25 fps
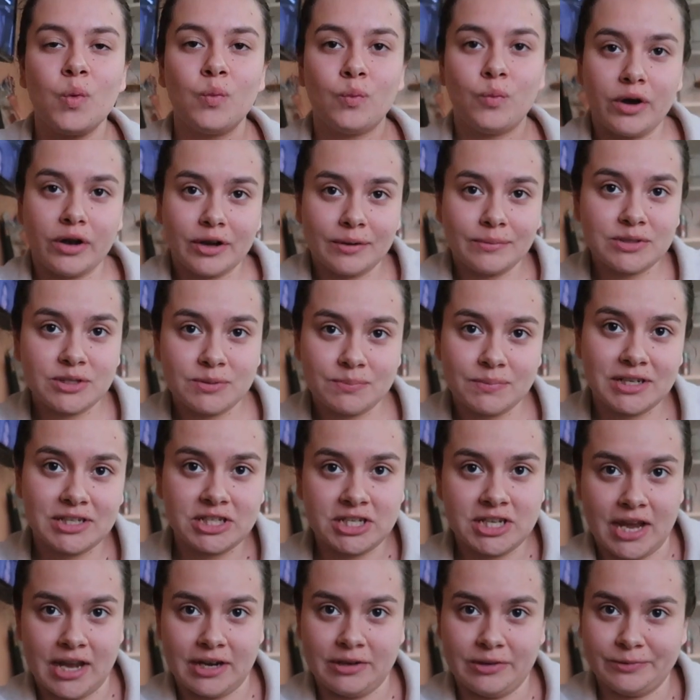welcome to my
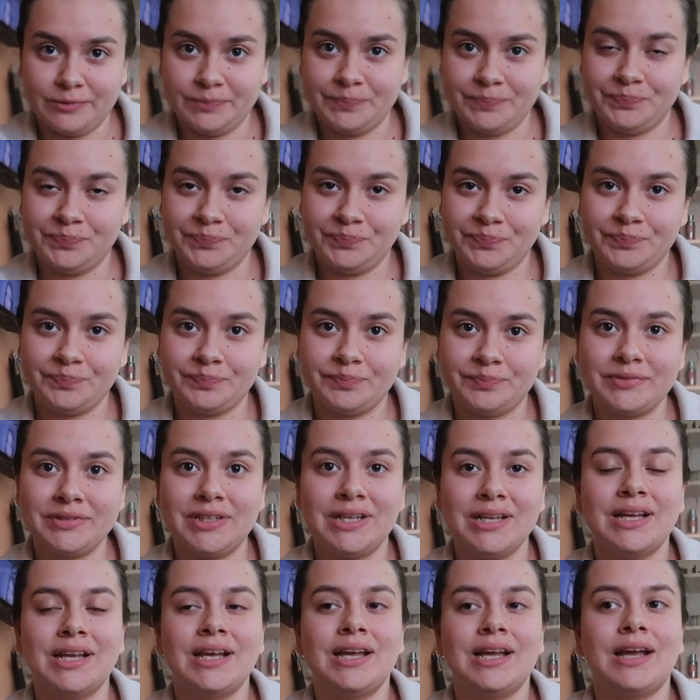channel.
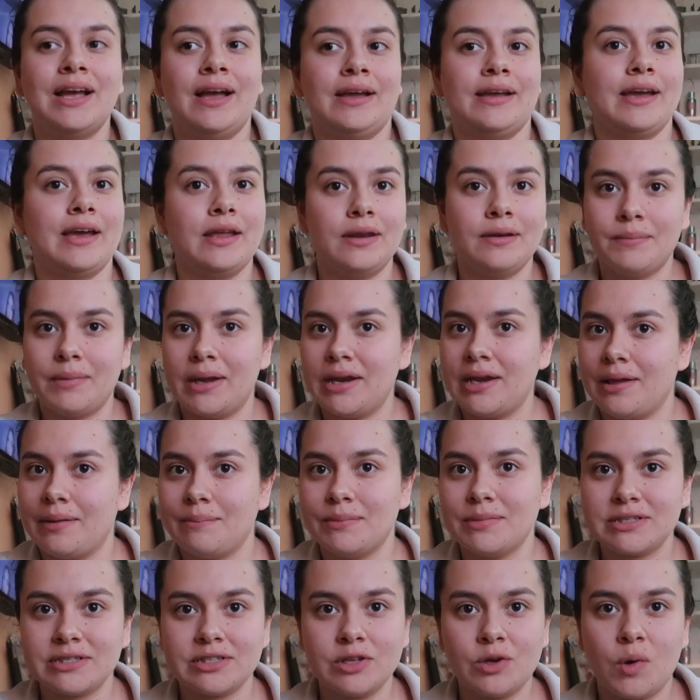Again, my
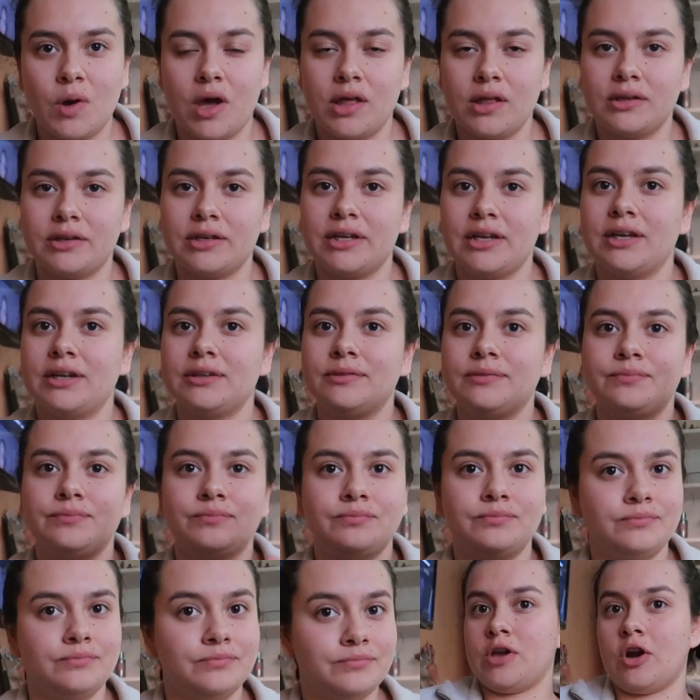name is Noelia.
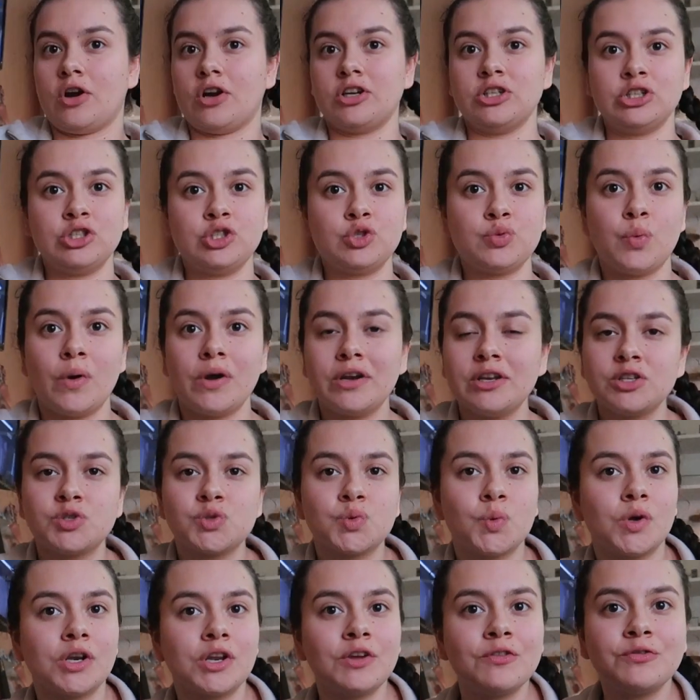We are in
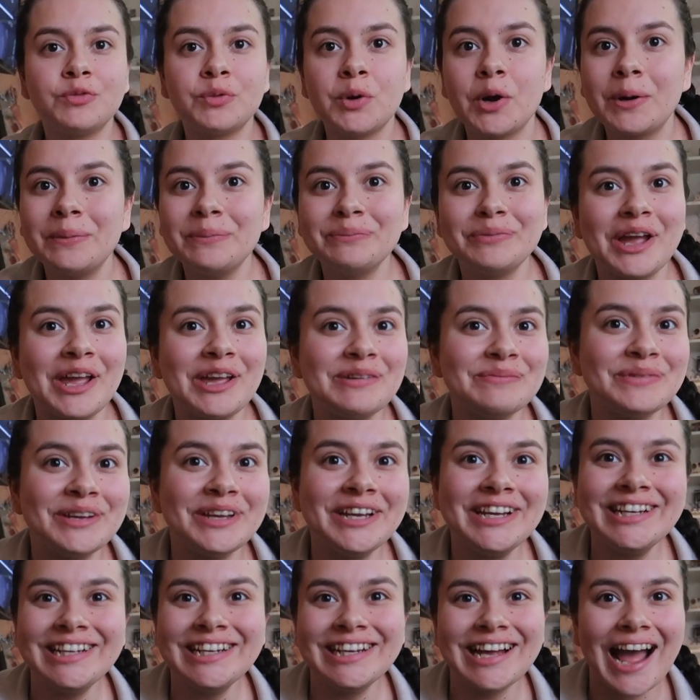2024,
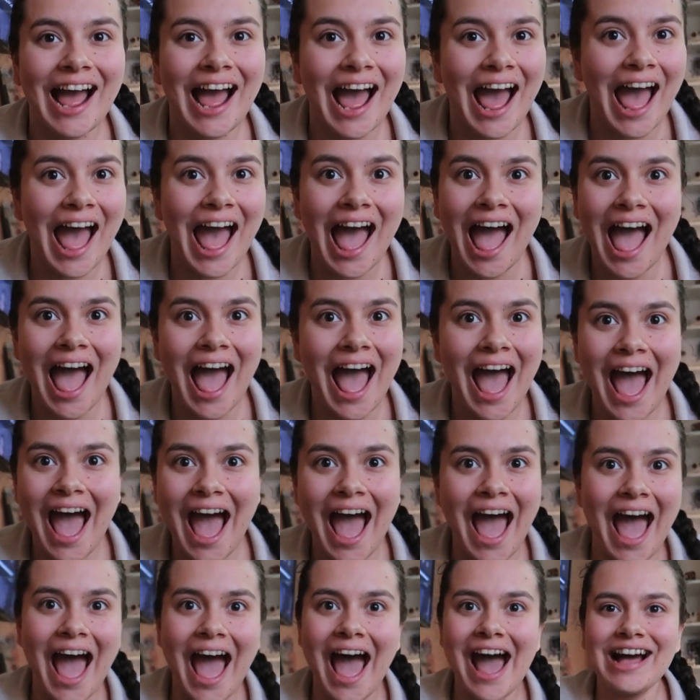baby!
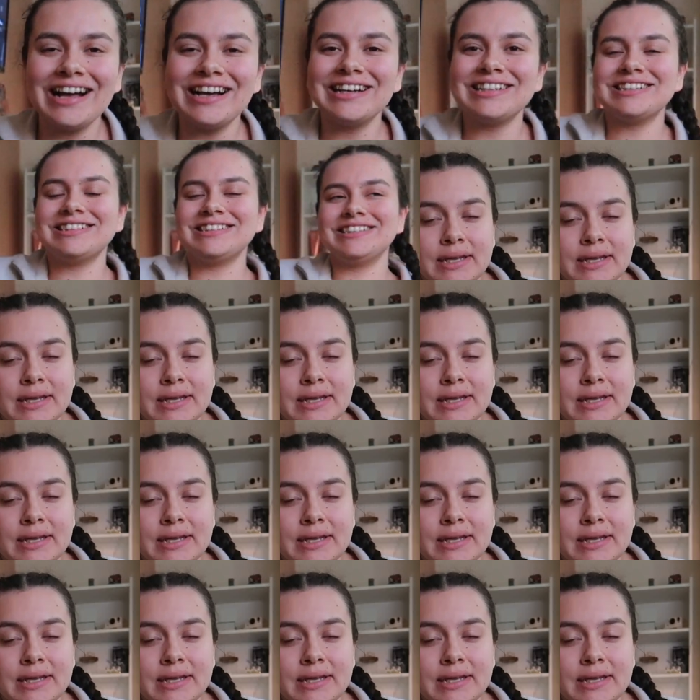Ah!